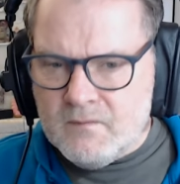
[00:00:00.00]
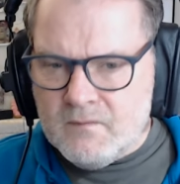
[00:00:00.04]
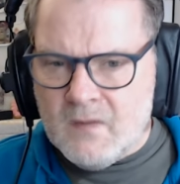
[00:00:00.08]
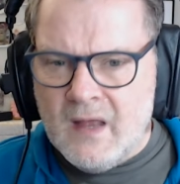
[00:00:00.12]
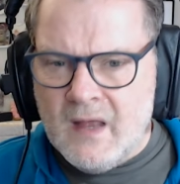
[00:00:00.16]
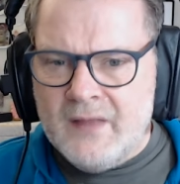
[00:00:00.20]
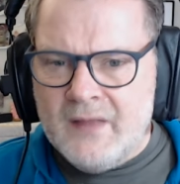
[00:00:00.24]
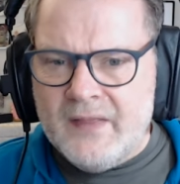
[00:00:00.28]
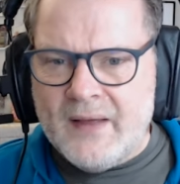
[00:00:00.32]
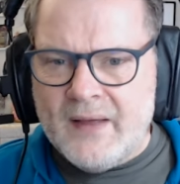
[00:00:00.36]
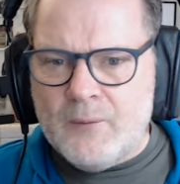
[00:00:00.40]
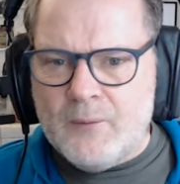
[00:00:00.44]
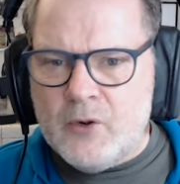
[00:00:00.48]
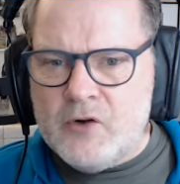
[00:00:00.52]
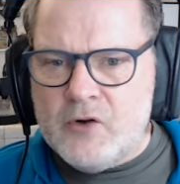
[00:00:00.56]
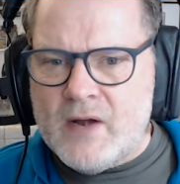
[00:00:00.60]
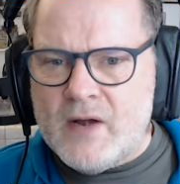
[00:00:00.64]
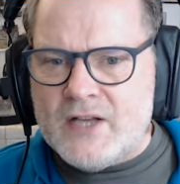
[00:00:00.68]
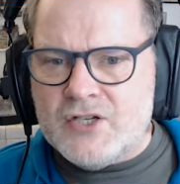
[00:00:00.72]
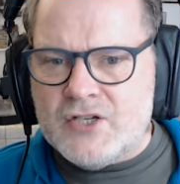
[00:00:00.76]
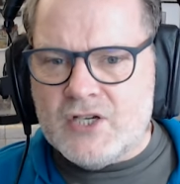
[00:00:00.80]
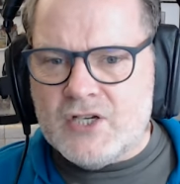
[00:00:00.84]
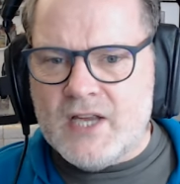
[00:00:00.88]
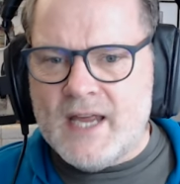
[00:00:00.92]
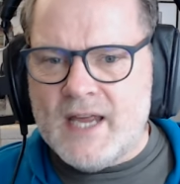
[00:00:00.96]
and that we're
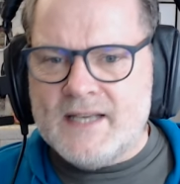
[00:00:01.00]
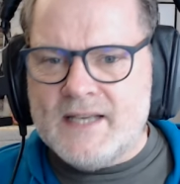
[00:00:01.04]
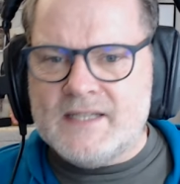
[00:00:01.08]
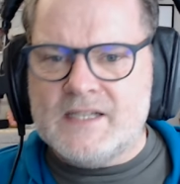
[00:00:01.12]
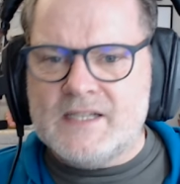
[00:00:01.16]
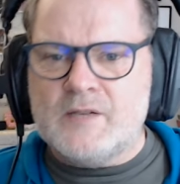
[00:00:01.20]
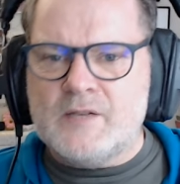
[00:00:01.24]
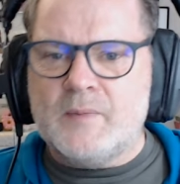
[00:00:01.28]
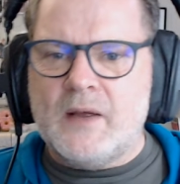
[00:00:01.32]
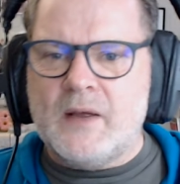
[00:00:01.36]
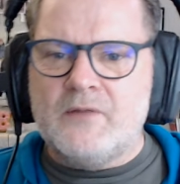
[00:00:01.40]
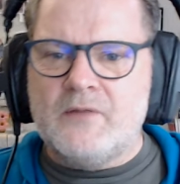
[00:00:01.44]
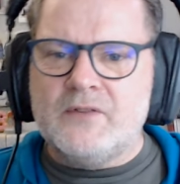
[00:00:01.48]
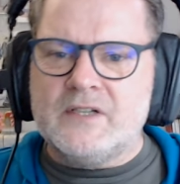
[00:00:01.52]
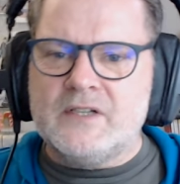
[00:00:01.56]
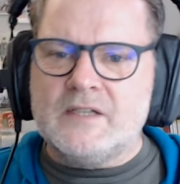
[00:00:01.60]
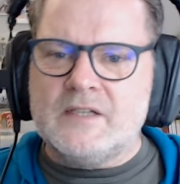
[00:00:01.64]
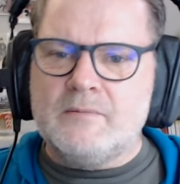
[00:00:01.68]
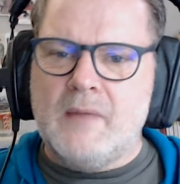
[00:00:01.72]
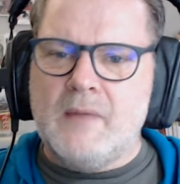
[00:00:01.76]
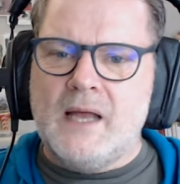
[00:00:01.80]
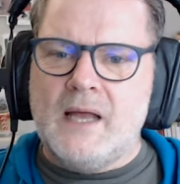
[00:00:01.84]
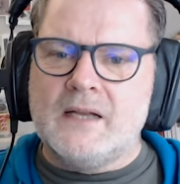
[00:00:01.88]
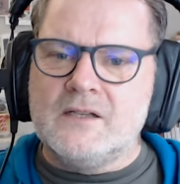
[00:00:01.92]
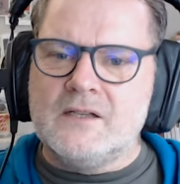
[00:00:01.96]
educated about the
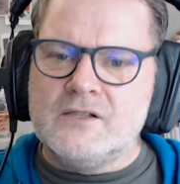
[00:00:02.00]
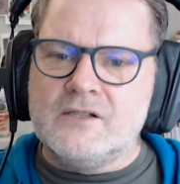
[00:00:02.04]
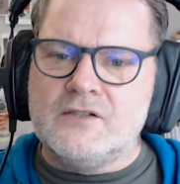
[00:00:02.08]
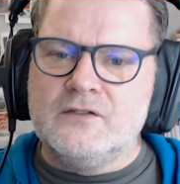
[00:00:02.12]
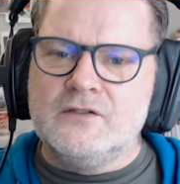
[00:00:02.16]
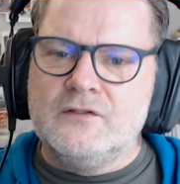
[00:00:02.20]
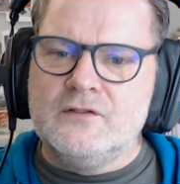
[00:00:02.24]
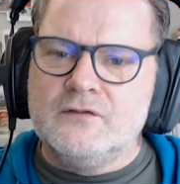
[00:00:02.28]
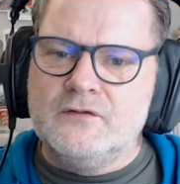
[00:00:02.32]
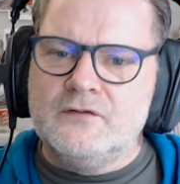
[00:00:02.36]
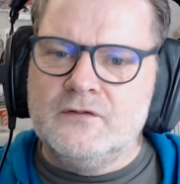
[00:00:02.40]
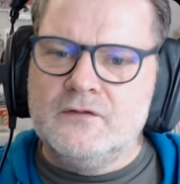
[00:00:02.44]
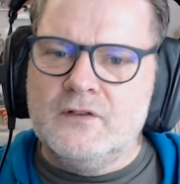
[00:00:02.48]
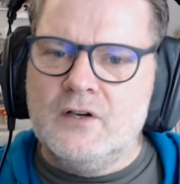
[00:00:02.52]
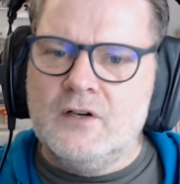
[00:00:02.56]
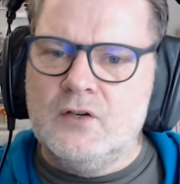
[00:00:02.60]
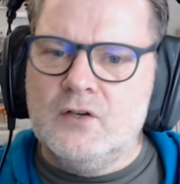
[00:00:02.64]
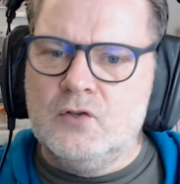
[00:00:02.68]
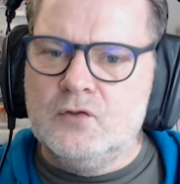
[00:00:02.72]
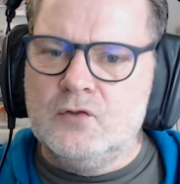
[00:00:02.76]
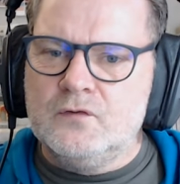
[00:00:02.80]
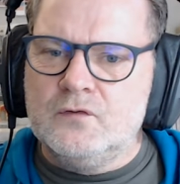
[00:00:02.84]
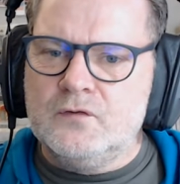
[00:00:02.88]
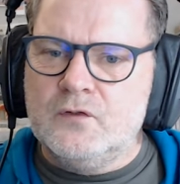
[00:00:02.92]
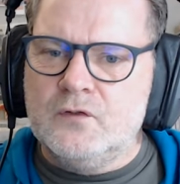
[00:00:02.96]
demands of
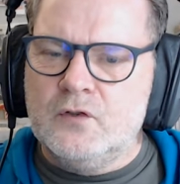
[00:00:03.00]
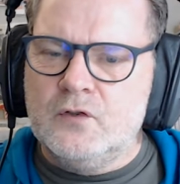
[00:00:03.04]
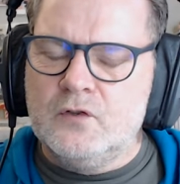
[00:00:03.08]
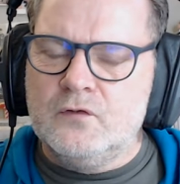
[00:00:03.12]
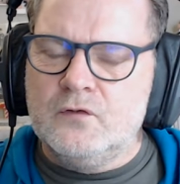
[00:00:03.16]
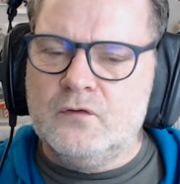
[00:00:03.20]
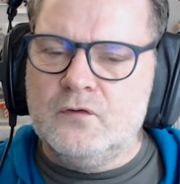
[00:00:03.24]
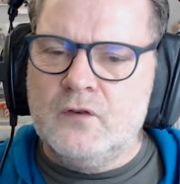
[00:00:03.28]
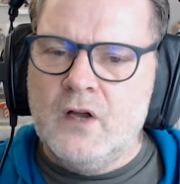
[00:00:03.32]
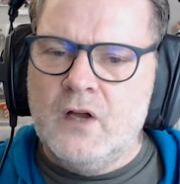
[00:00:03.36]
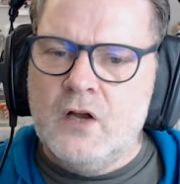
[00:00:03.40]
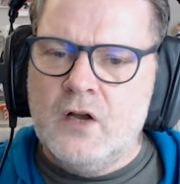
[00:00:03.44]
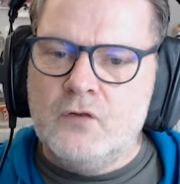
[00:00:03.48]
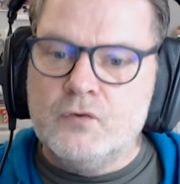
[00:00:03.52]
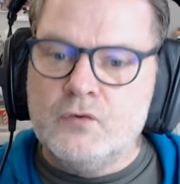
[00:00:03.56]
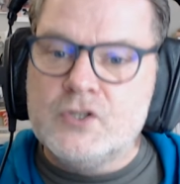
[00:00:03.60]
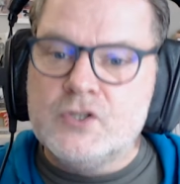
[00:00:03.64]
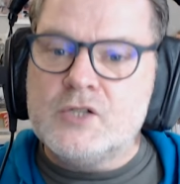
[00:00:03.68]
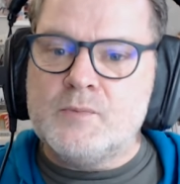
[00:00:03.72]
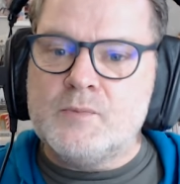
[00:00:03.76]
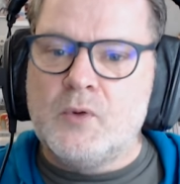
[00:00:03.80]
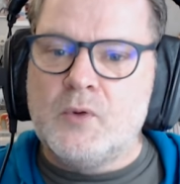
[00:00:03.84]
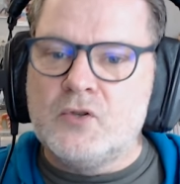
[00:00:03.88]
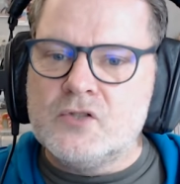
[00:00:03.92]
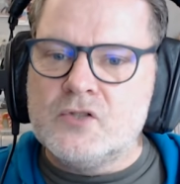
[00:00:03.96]
of, of
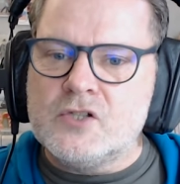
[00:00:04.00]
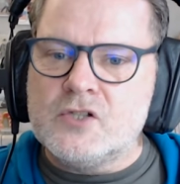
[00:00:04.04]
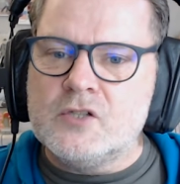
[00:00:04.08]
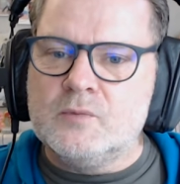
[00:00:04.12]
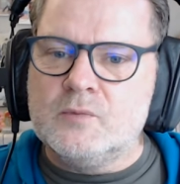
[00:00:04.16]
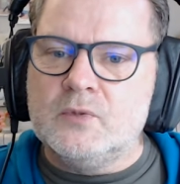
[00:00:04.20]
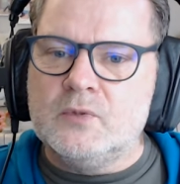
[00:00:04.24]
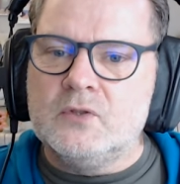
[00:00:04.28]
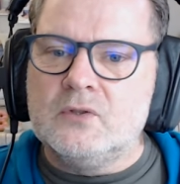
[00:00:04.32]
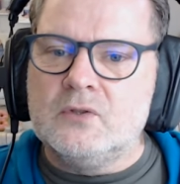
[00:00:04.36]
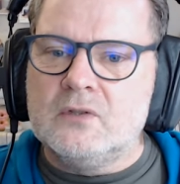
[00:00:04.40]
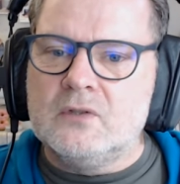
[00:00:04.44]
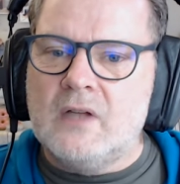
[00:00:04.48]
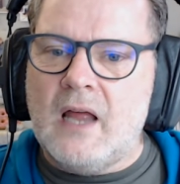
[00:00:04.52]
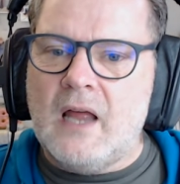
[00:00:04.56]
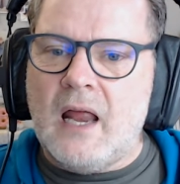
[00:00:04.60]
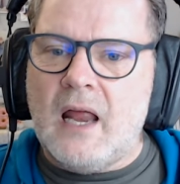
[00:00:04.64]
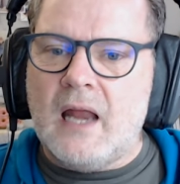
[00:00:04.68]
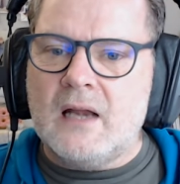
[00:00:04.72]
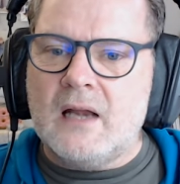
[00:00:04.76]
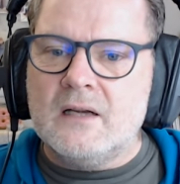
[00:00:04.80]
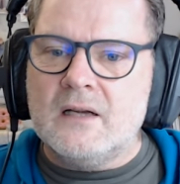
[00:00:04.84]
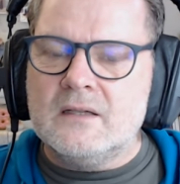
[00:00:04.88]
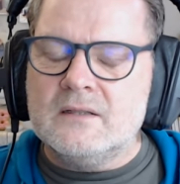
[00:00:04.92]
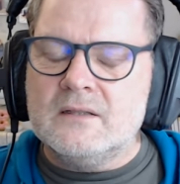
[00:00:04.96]
responsible
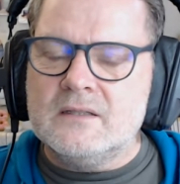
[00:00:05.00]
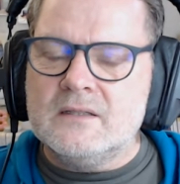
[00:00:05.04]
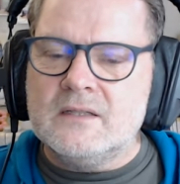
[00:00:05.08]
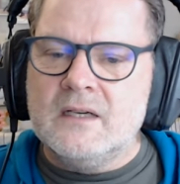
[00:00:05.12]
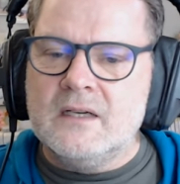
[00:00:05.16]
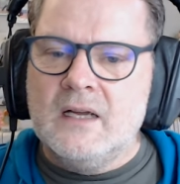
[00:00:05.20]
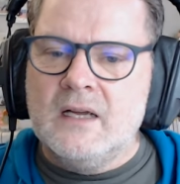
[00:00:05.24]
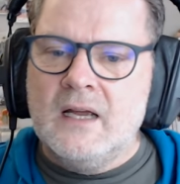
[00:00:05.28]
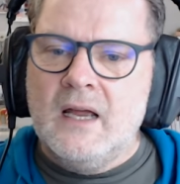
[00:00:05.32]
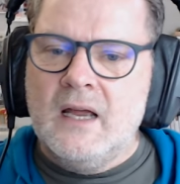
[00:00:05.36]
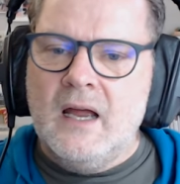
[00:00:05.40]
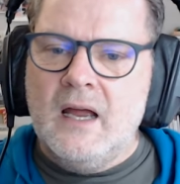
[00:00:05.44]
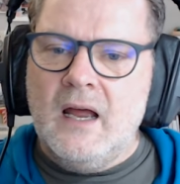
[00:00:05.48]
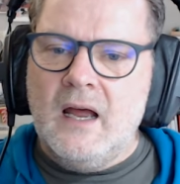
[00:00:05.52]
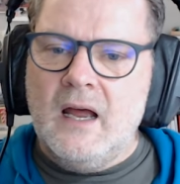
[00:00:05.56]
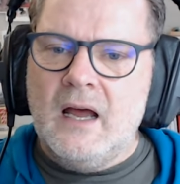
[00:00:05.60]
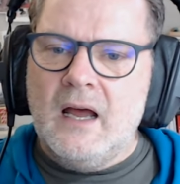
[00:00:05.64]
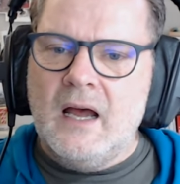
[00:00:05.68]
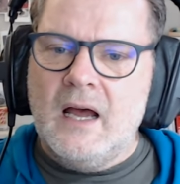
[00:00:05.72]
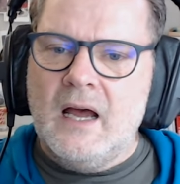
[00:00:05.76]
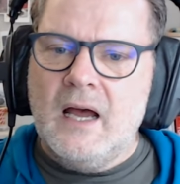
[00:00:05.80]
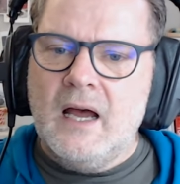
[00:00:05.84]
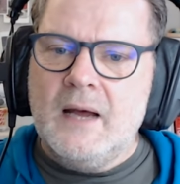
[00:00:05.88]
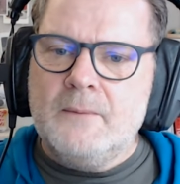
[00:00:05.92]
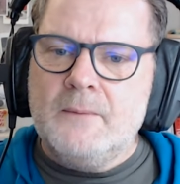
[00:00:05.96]
and
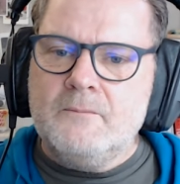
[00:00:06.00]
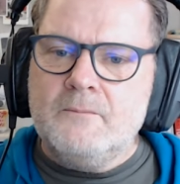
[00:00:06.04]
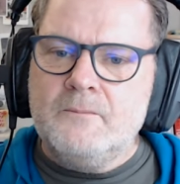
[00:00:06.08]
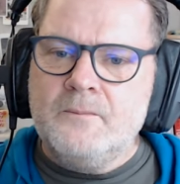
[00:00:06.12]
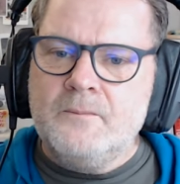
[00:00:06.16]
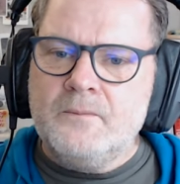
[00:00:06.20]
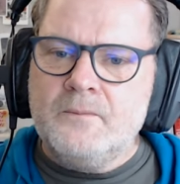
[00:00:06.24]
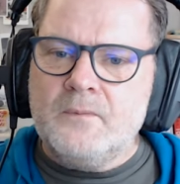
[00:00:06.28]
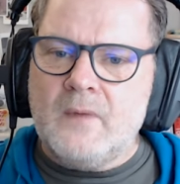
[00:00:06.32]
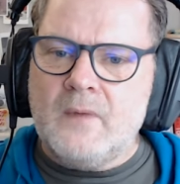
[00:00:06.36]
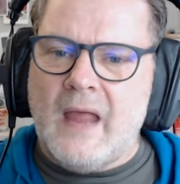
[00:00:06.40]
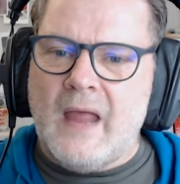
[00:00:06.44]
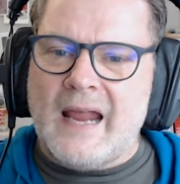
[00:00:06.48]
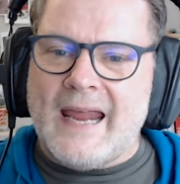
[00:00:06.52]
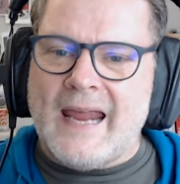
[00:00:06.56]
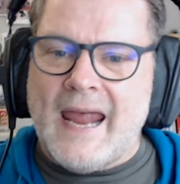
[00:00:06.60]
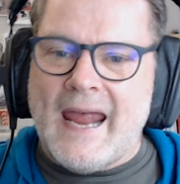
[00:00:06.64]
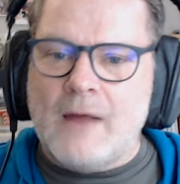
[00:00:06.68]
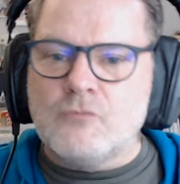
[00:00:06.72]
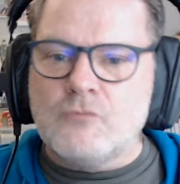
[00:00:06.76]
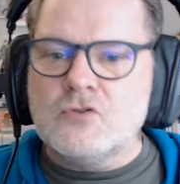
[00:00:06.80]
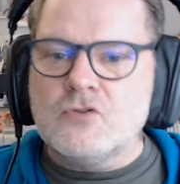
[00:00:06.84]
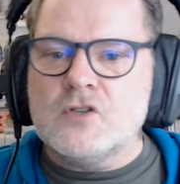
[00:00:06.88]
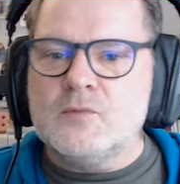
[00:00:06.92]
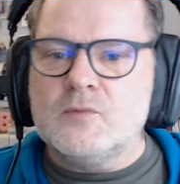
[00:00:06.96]
um,
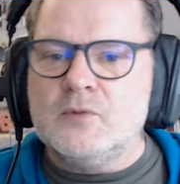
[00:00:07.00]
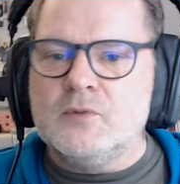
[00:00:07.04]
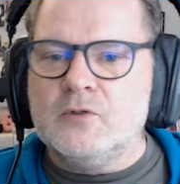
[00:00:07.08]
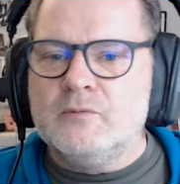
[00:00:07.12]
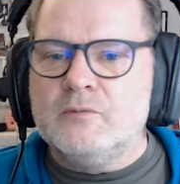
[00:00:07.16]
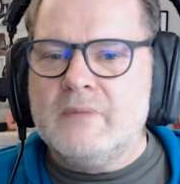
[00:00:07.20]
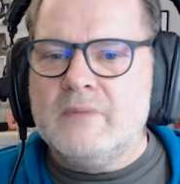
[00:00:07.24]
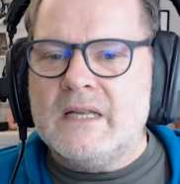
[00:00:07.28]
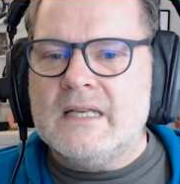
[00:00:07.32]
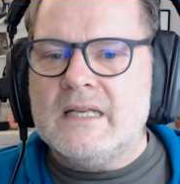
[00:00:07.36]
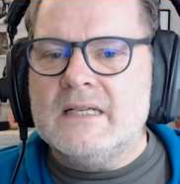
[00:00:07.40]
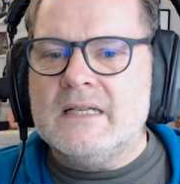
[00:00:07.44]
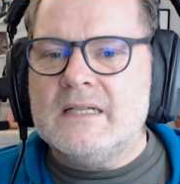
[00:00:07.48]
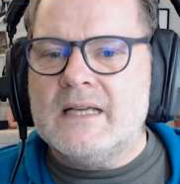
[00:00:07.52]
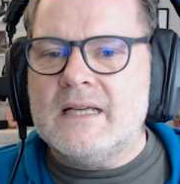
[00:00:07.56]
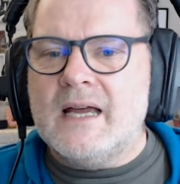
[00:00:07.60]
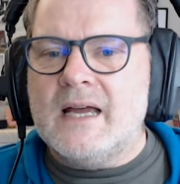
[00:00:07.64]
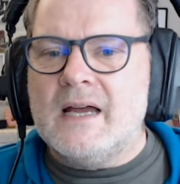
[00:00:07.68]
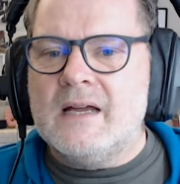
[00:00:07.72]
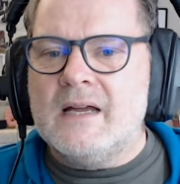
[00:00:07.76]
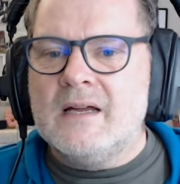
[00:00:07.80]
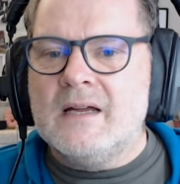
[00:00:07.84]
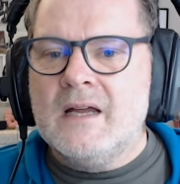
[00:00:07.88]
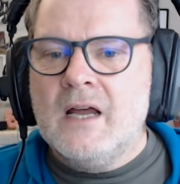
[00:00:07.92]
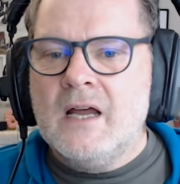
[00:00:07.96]
accountable
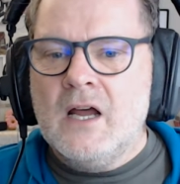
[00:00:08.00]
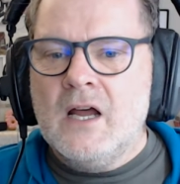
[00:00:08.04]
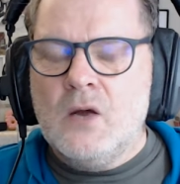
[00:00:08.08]
media.